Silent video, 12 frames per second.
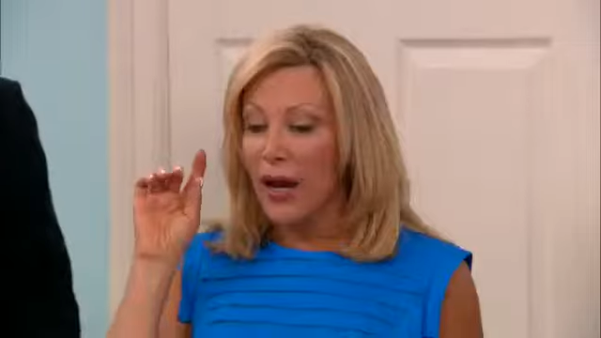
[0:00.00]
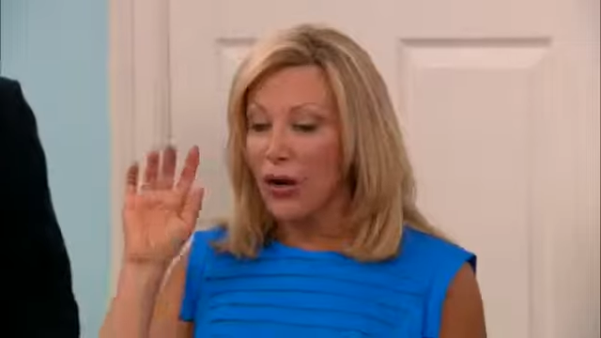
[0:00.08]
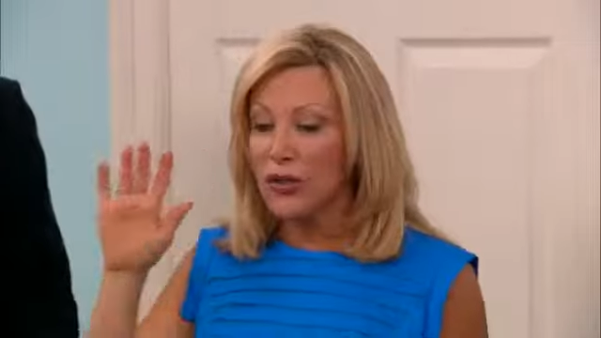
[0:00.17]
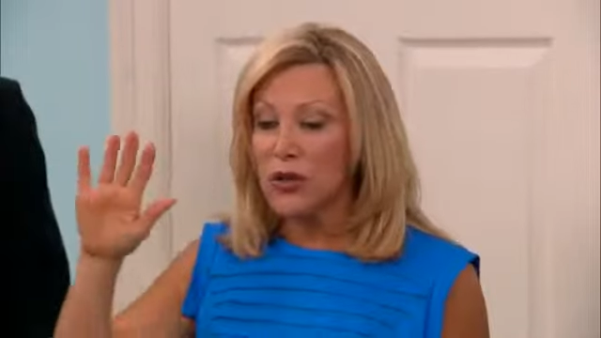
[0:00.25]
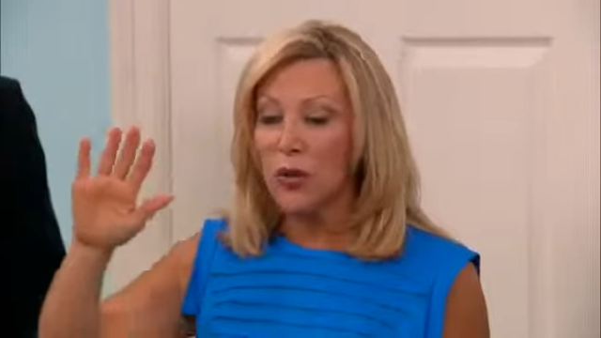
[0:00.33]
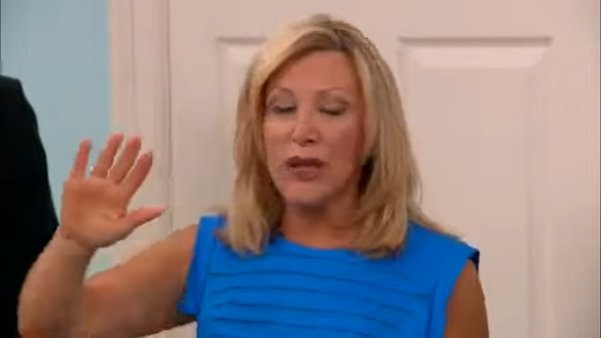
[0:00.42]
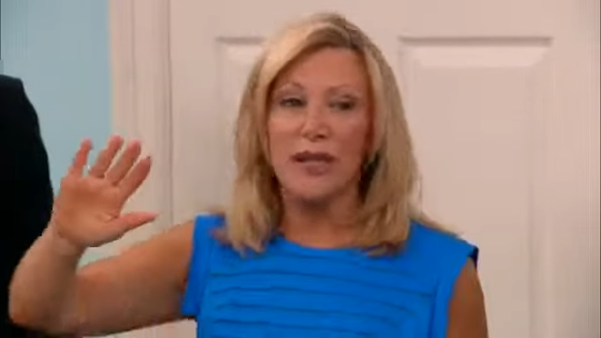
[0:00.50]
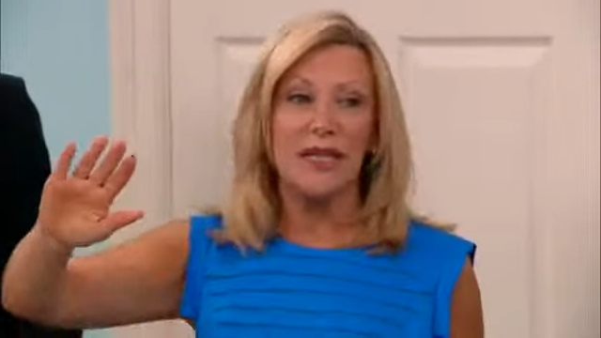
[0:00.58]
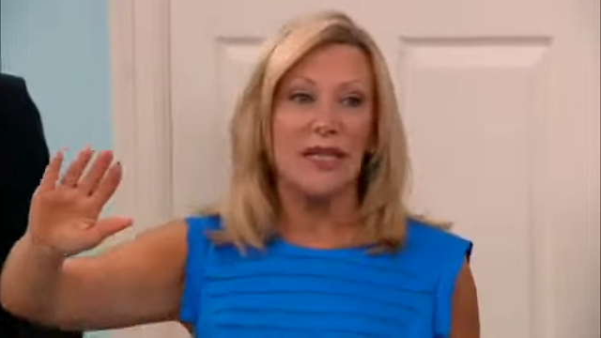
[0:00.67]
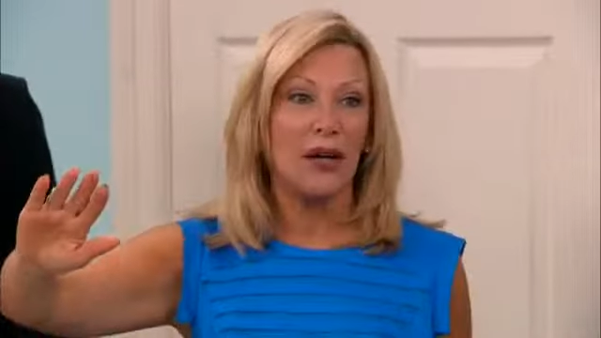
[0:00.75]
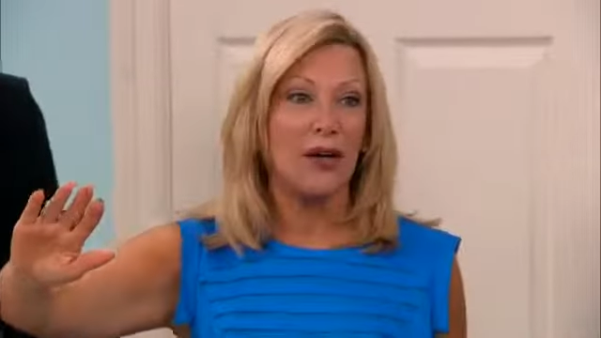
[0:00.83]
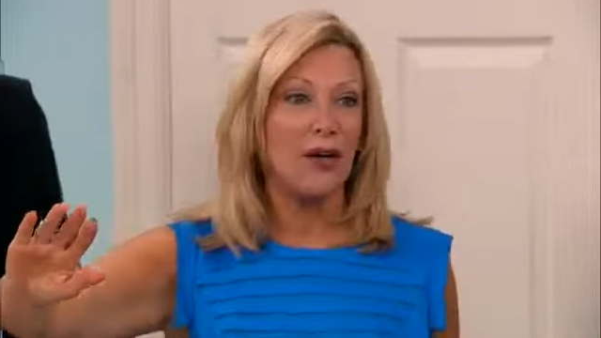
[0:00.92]
I also wanted
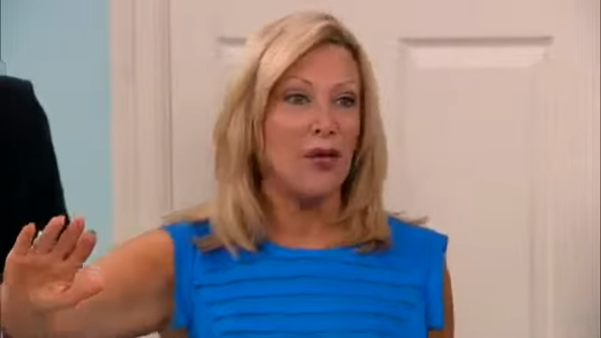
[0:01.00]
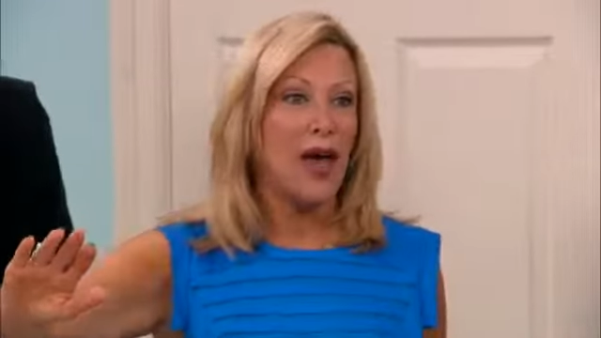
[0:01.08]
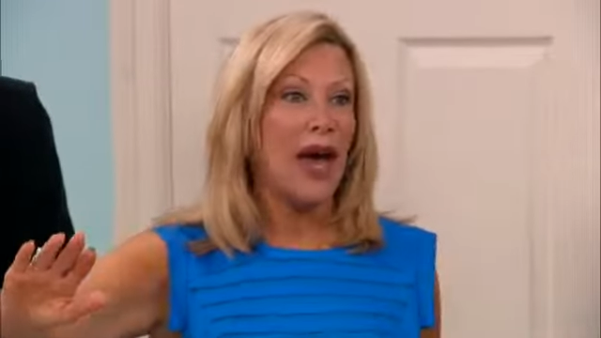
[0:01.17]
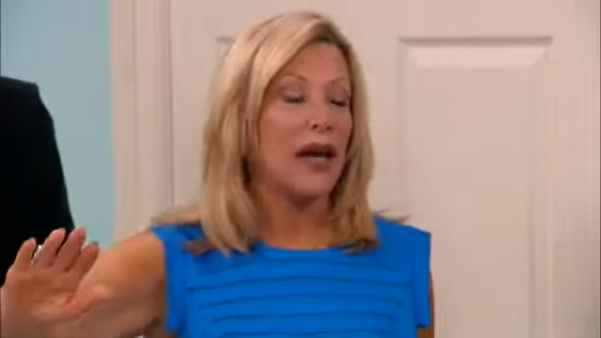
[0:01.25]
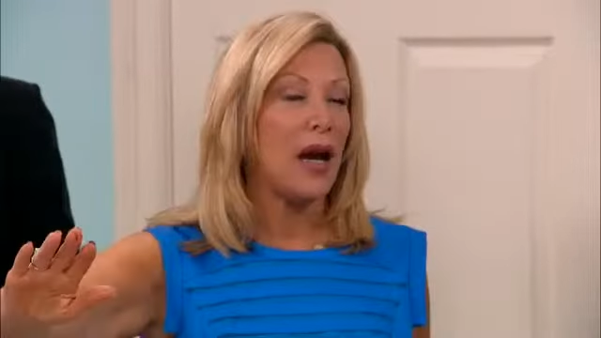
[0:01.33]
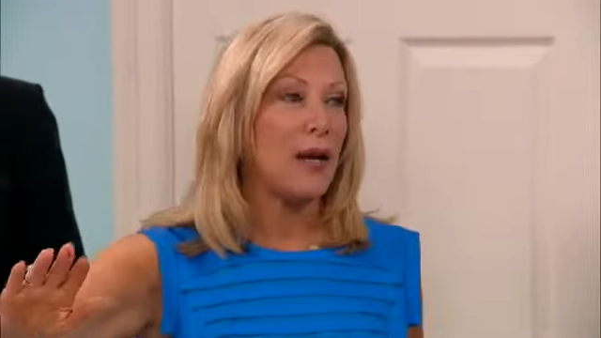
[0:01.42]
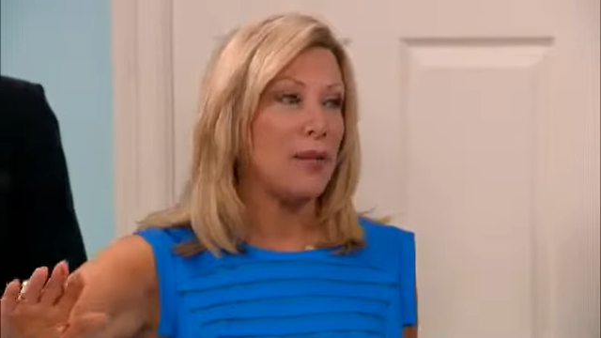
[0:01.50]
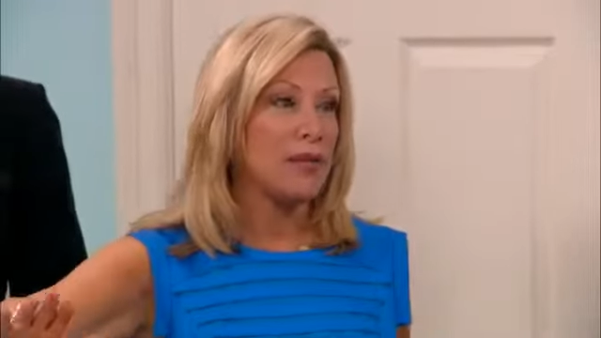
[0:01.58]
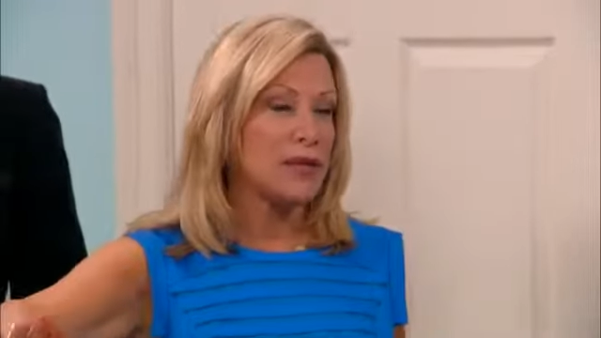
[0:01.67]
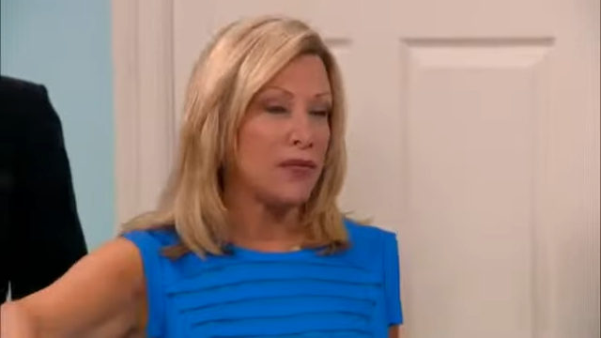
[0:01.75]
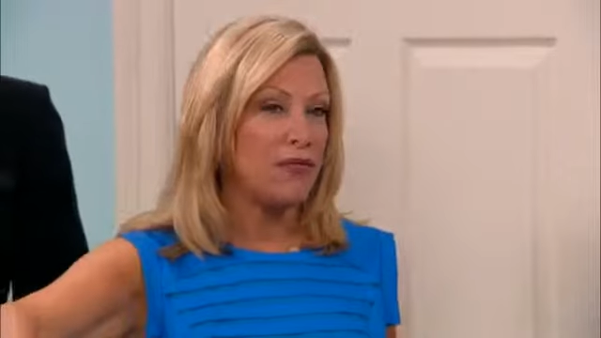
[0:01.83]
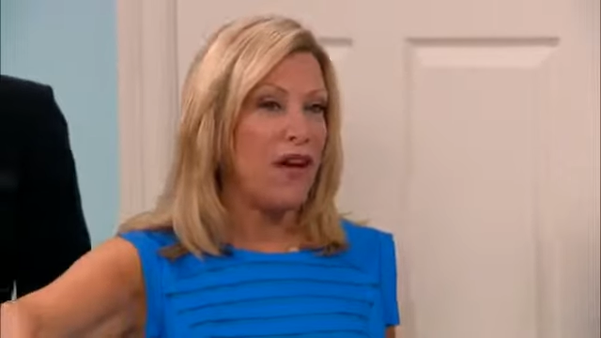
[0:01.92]
to tell you that um,
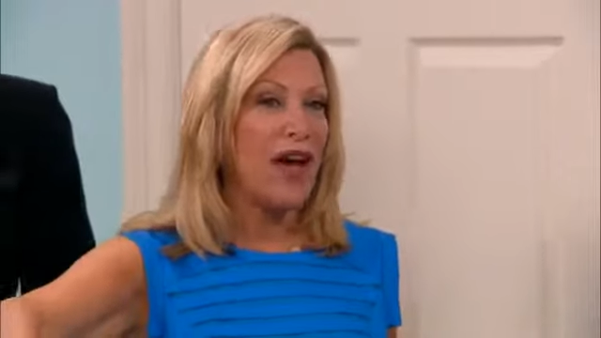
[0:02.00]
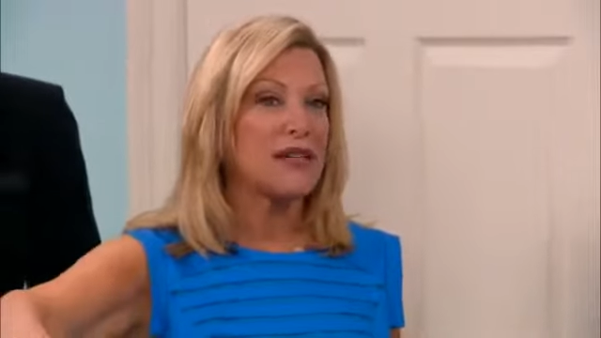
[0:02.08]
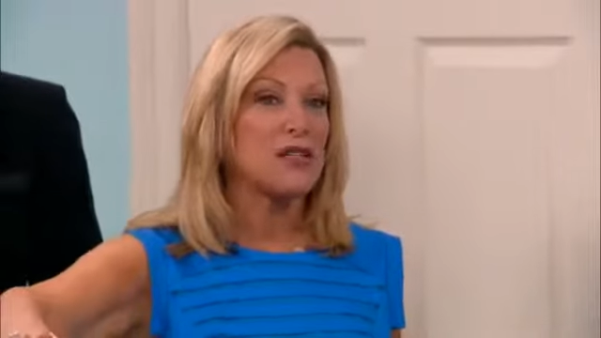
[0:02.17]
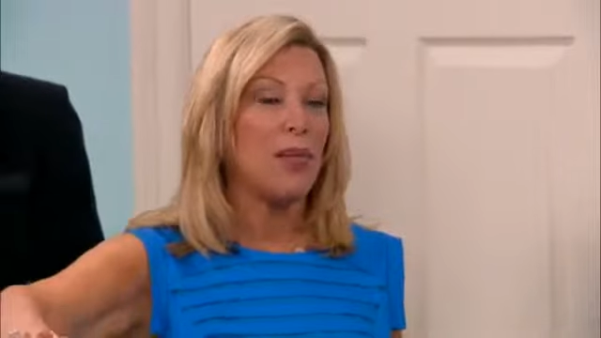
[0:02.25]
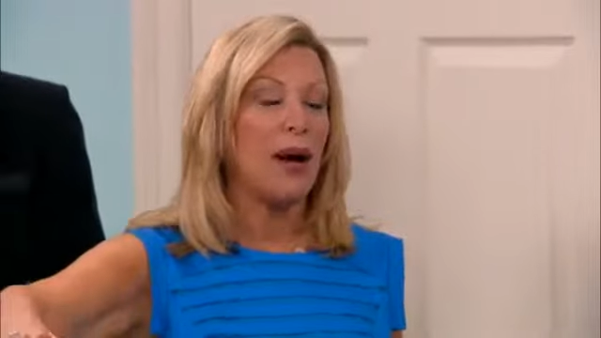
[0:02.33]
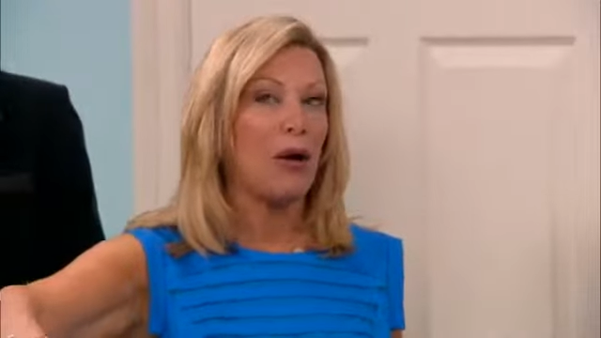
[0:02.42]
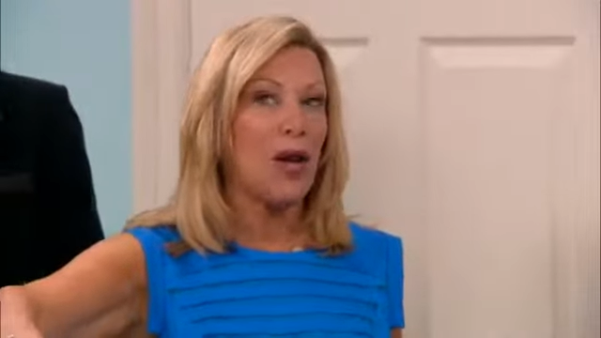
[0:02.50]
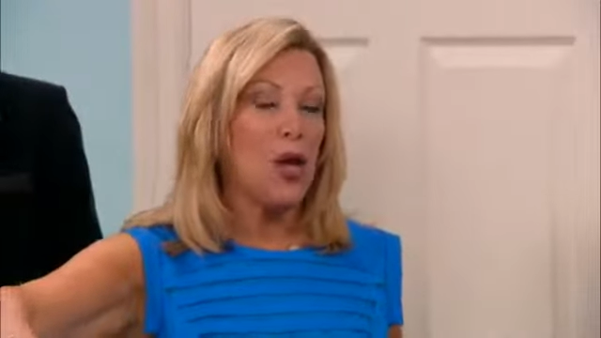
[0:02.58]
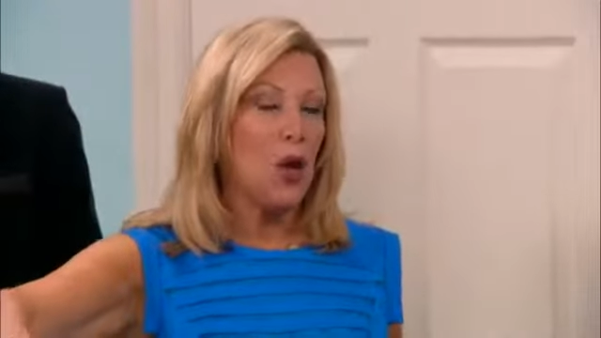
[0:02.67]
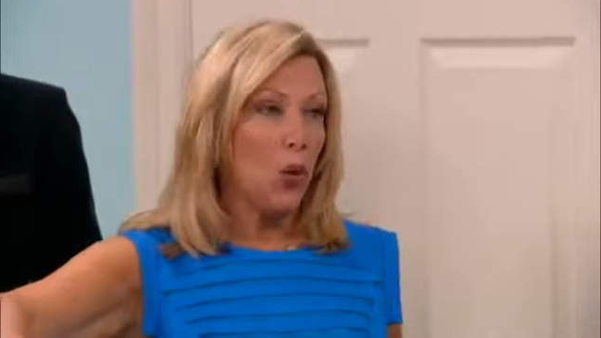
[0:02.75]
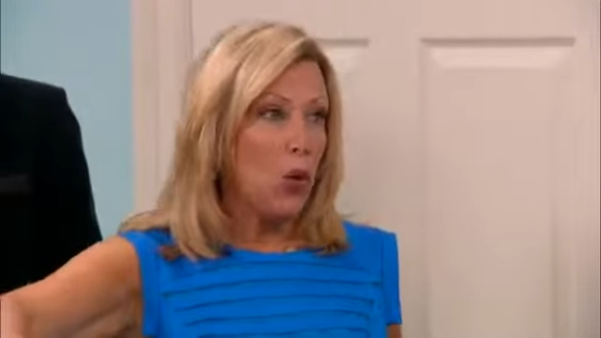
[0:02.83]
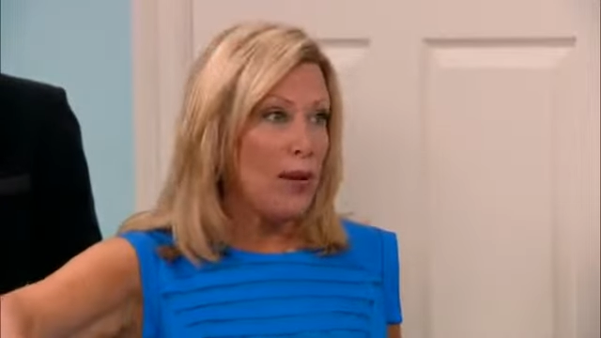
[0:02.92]
some facts about
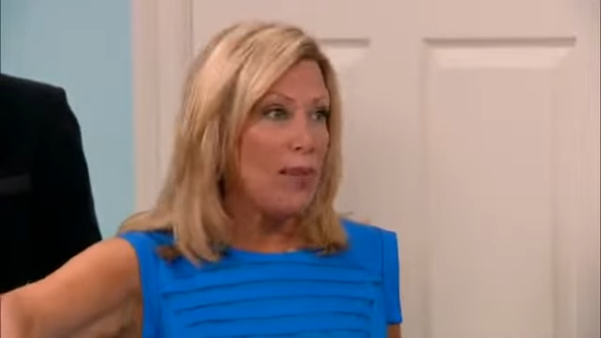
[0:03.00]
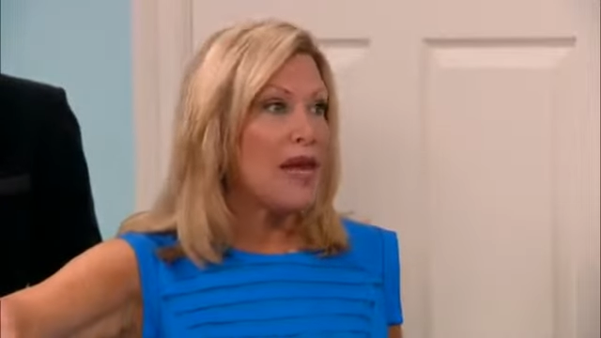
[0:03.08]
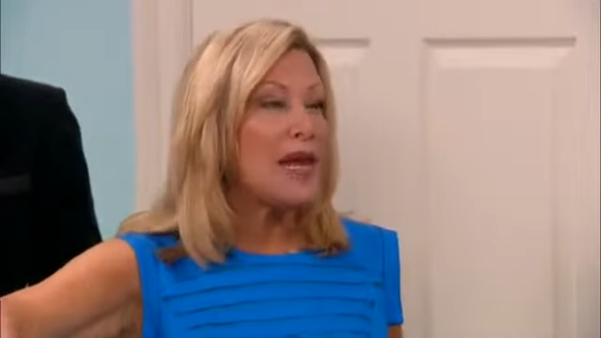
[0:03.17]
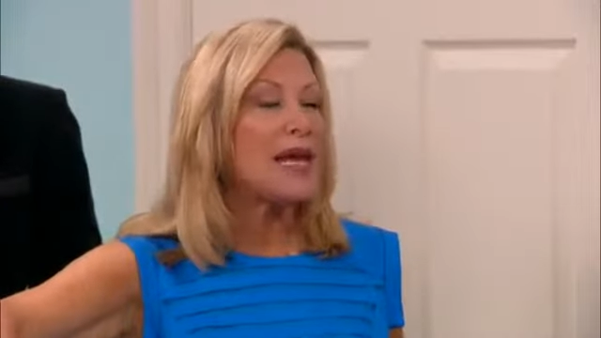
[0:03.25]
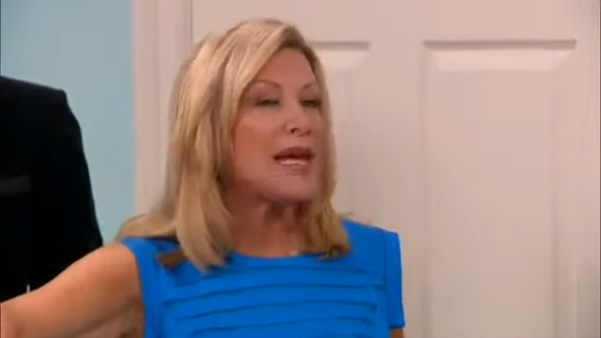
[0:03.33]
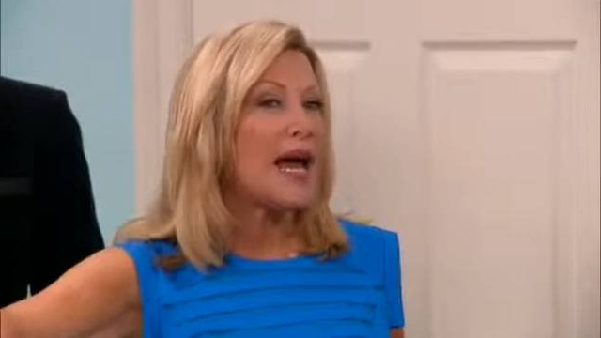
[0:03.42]
women. In